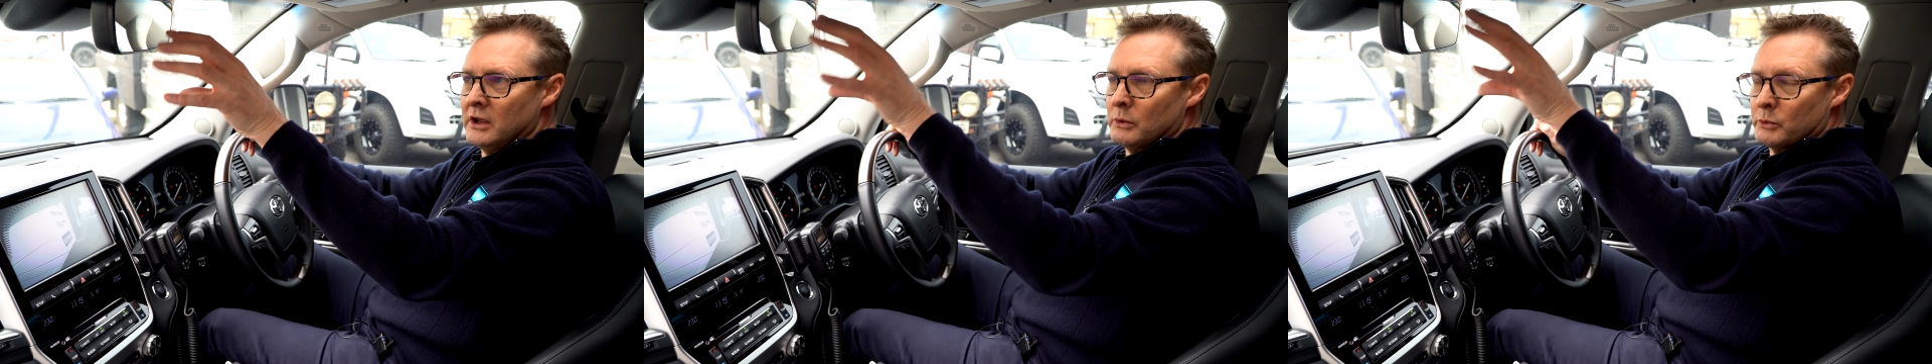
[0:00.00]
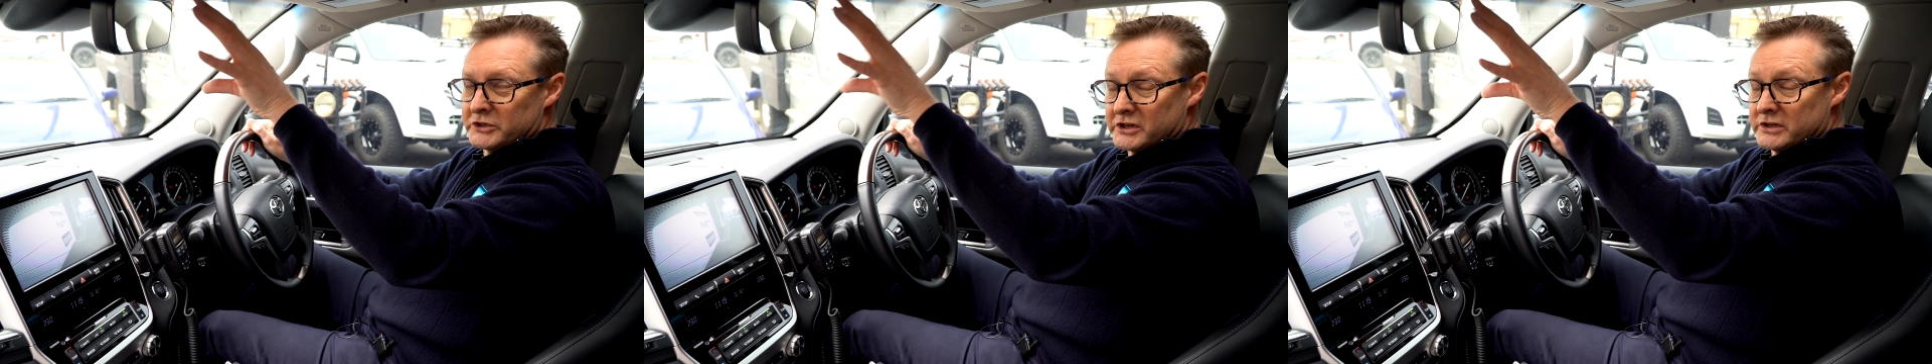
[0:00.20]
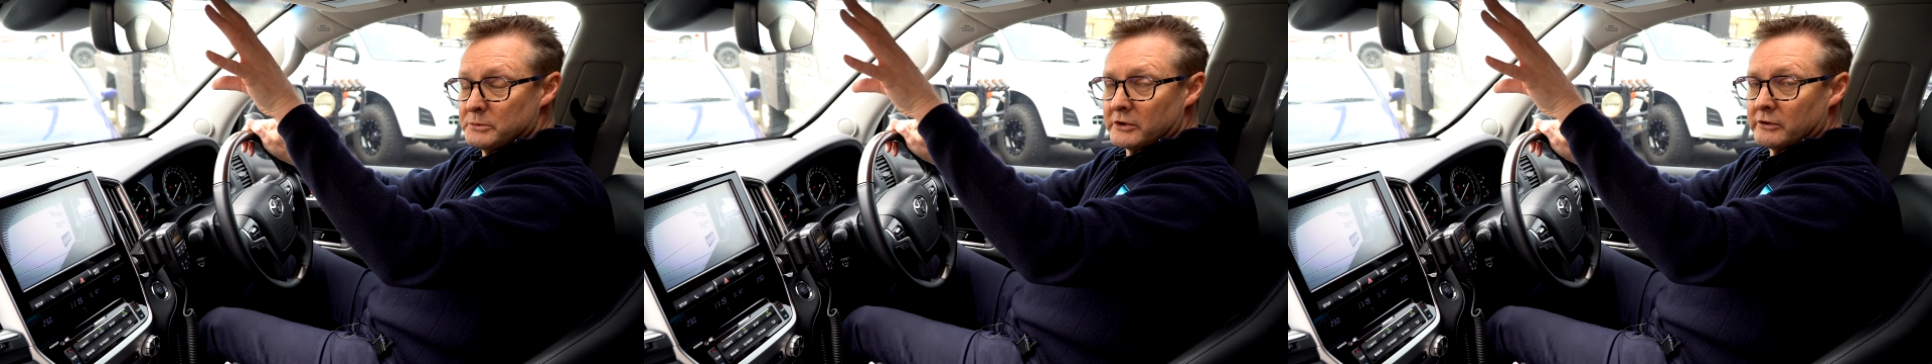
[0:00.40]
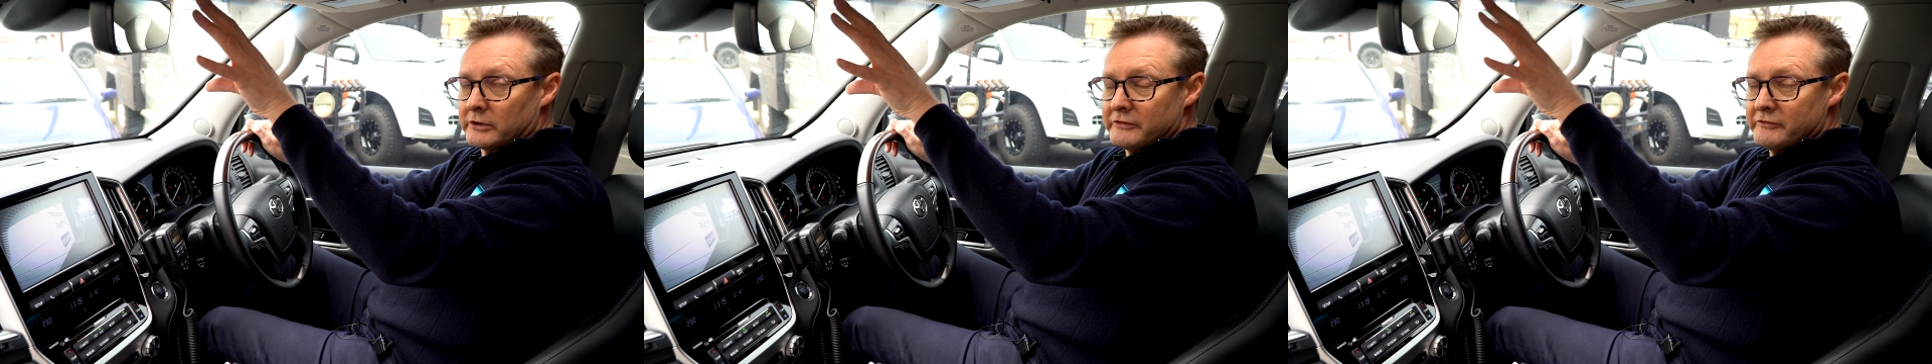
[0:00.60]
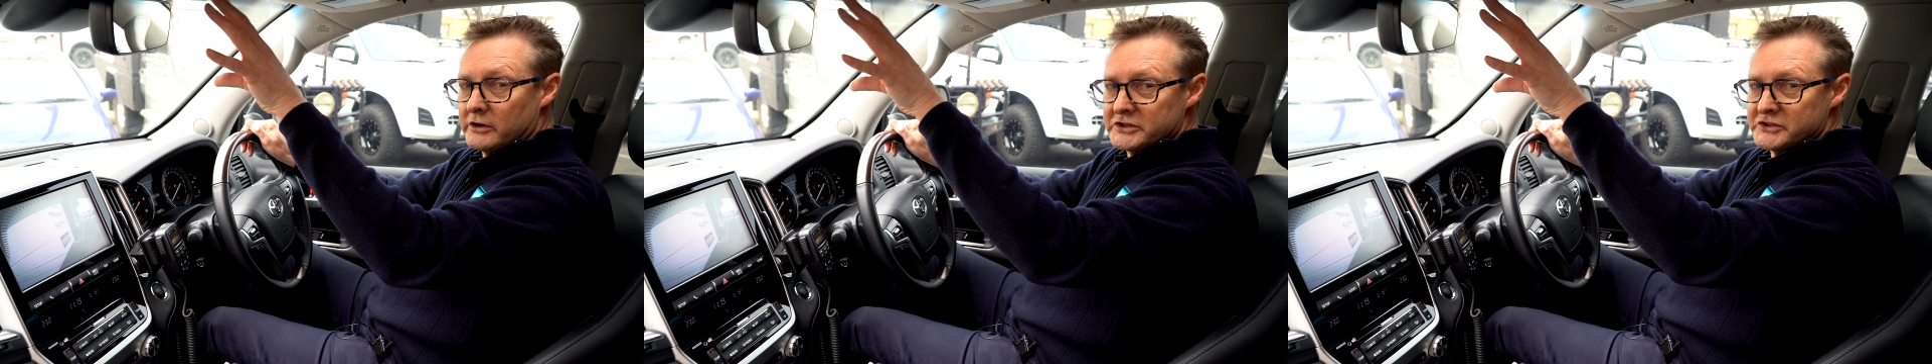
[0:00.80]
which are typically
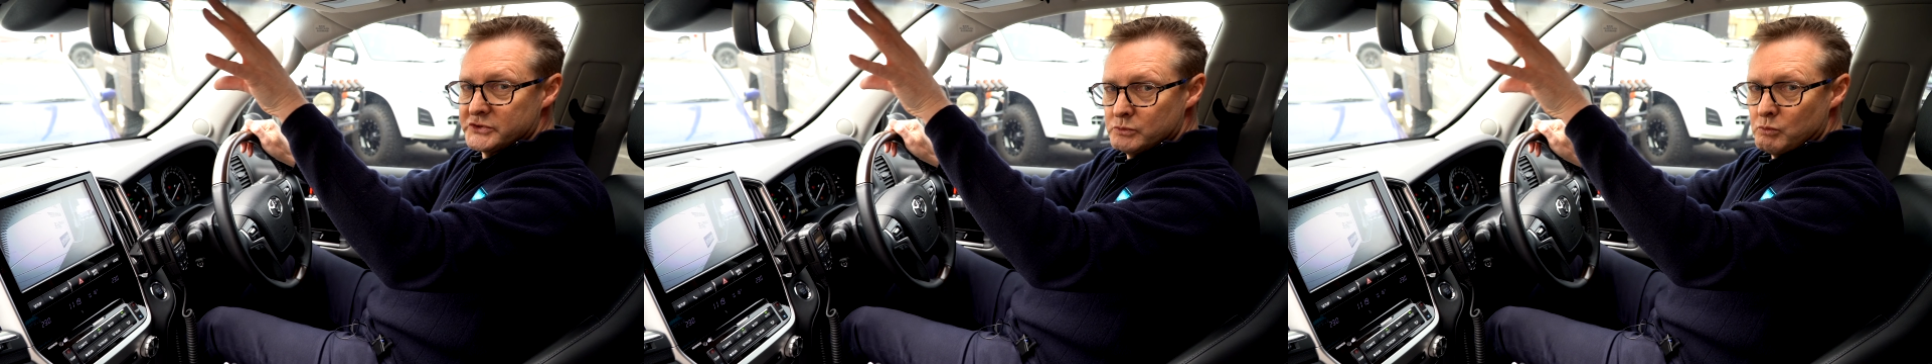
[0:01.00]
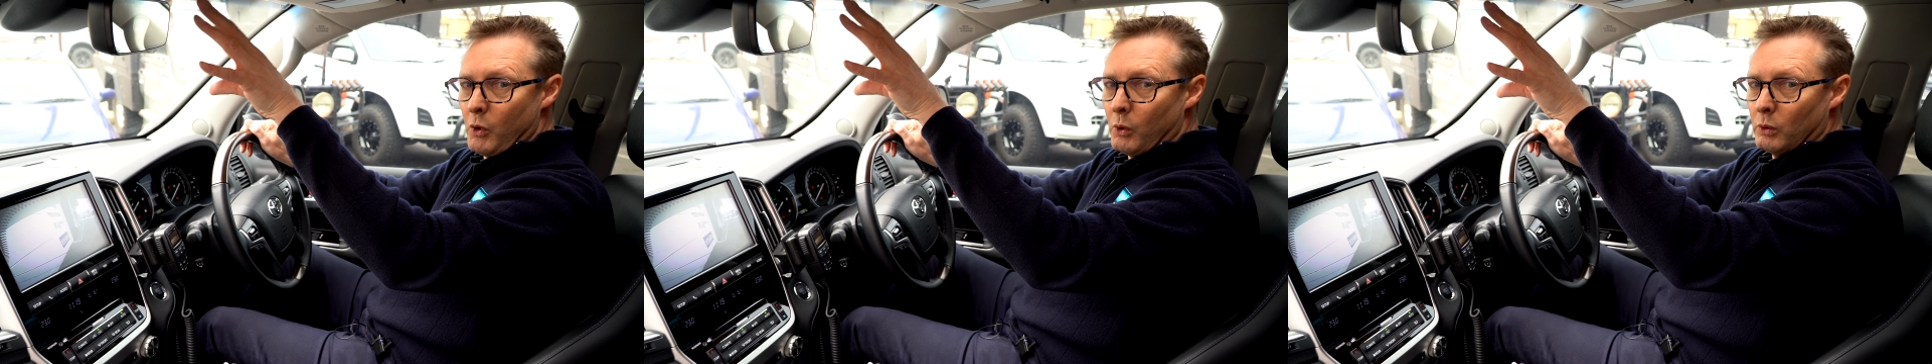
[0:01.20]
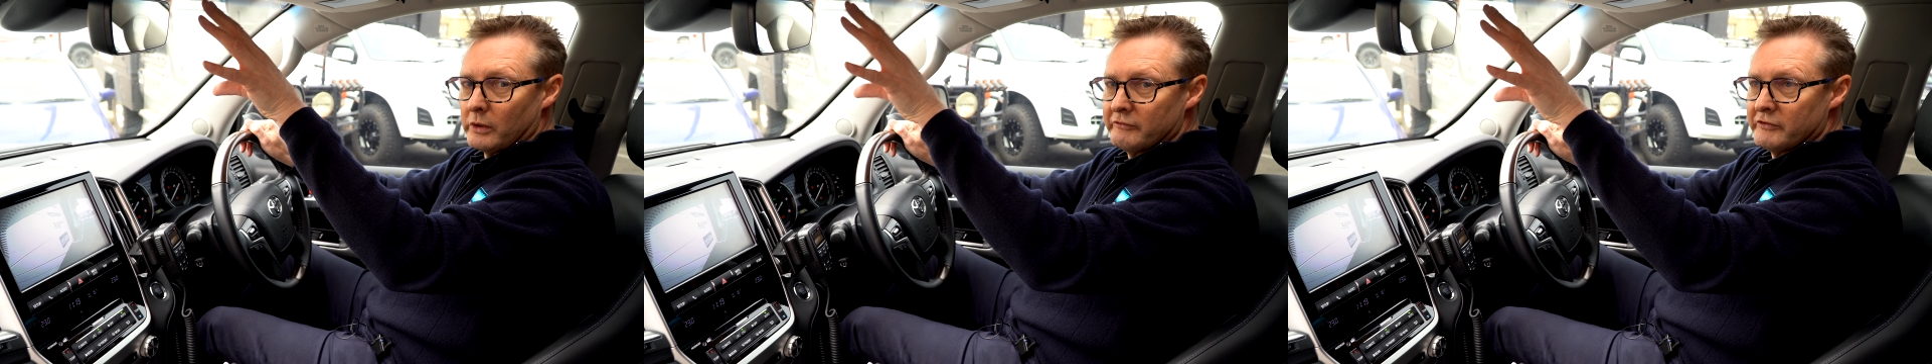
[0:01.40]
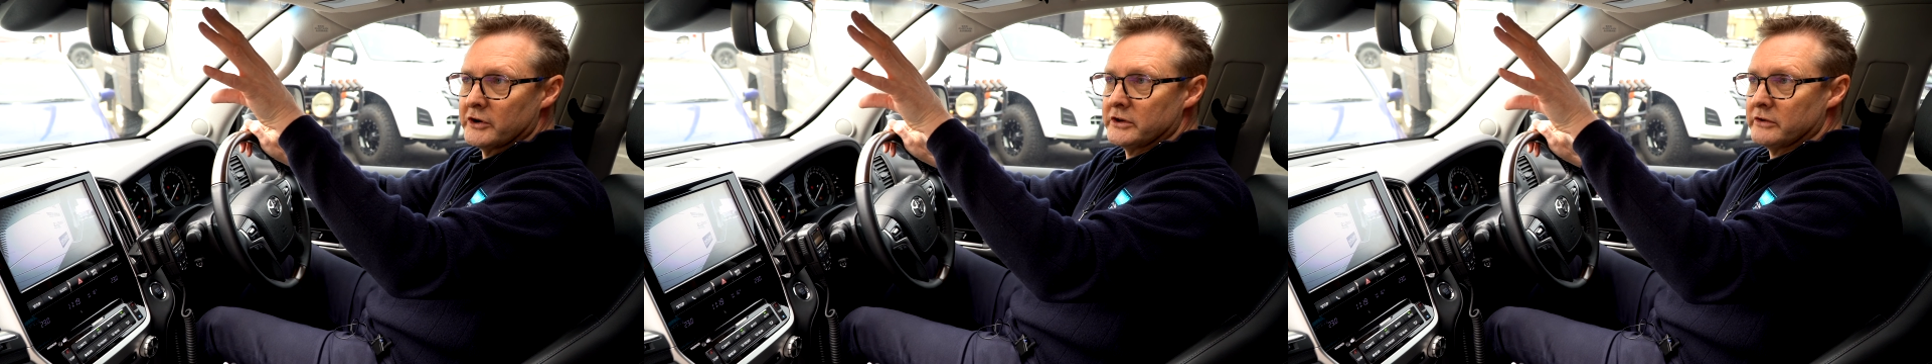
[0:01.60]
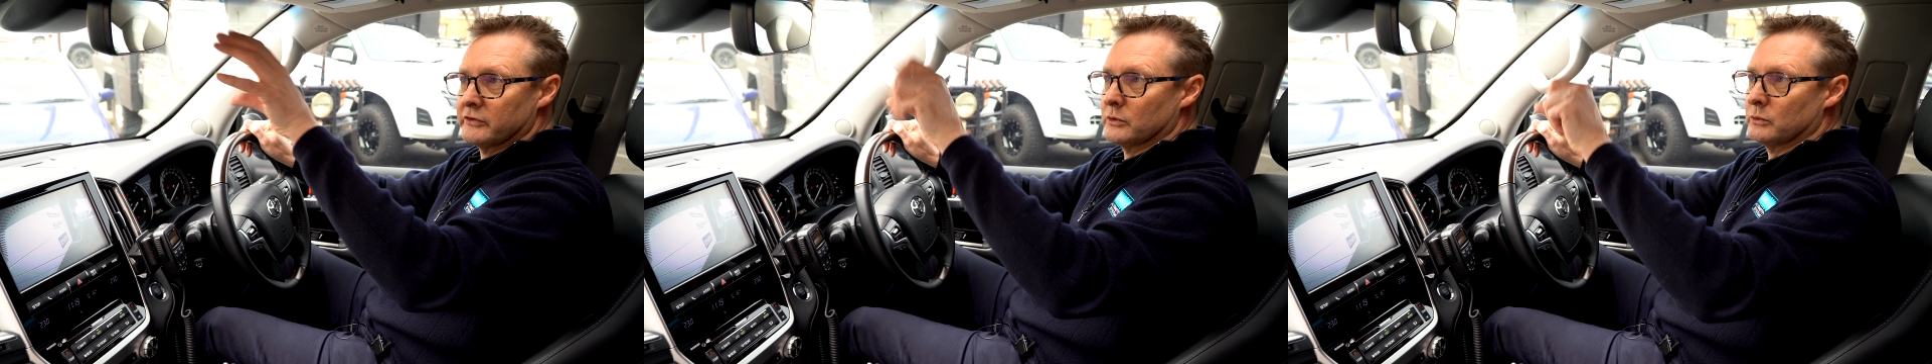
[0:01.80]
very small and very
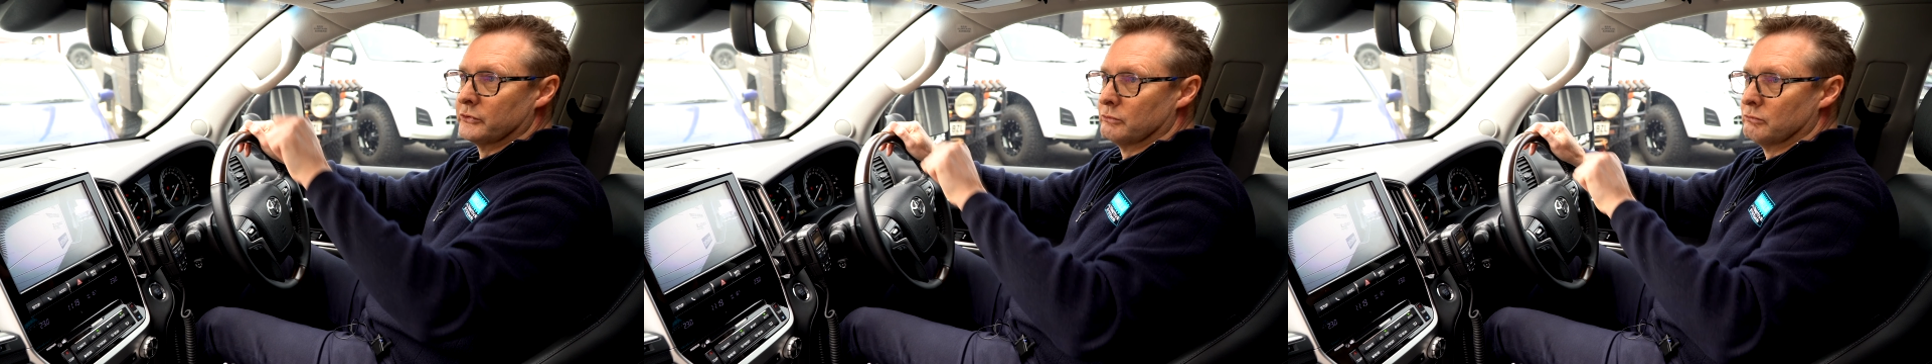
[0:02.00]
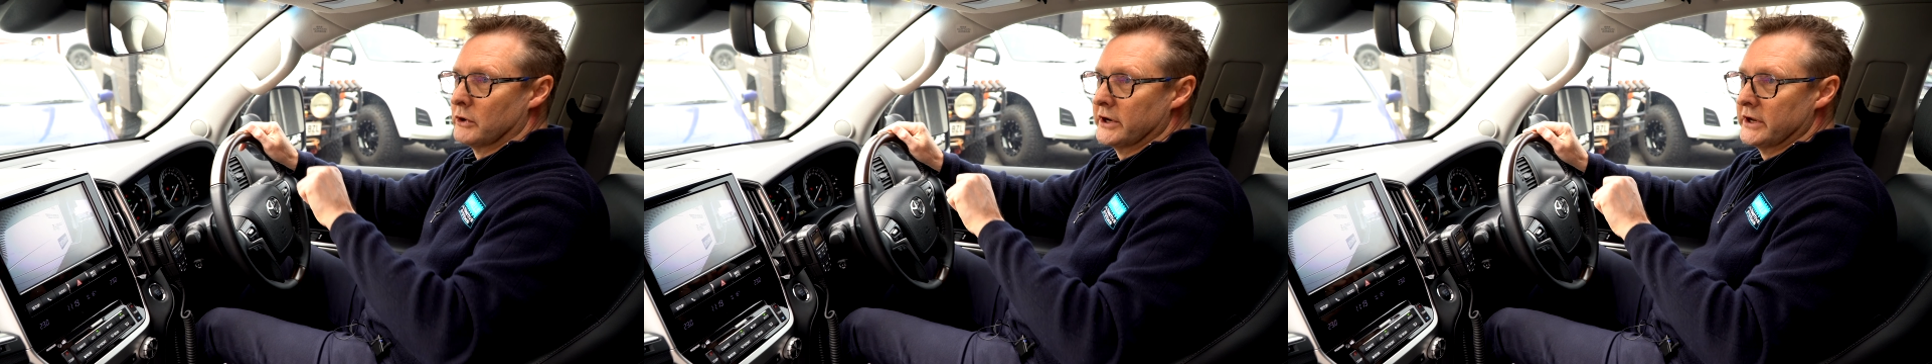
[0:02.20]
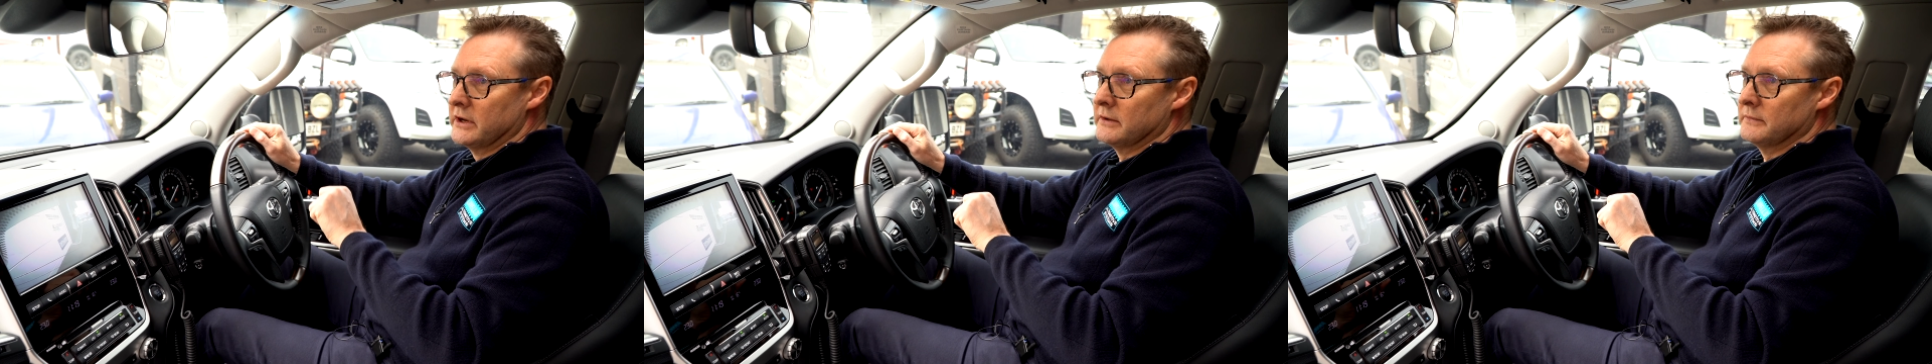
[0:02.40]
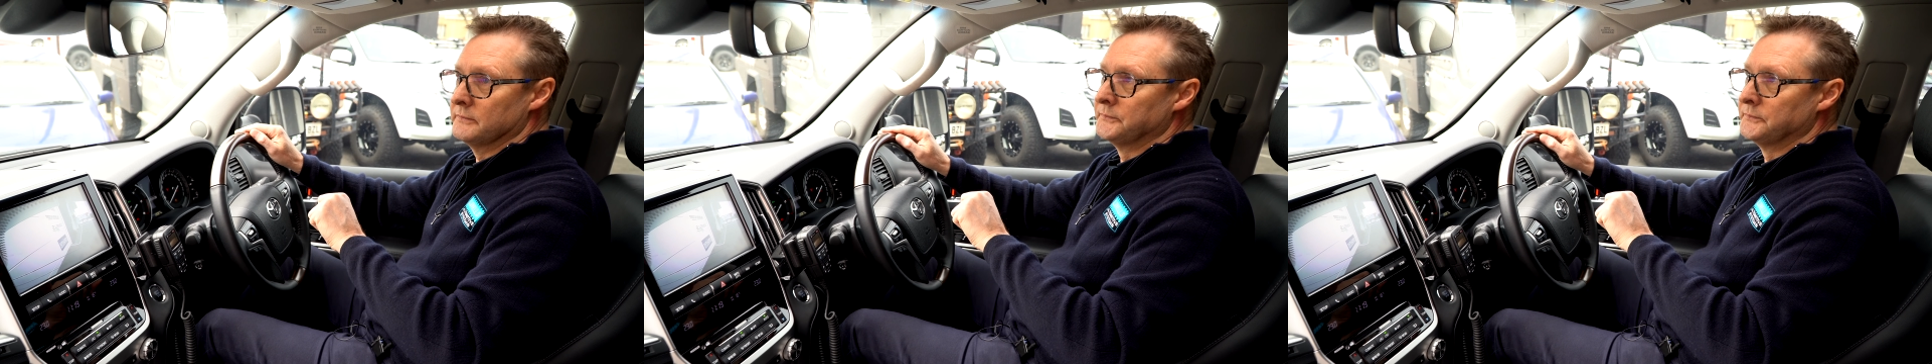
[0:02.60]
difficult to read.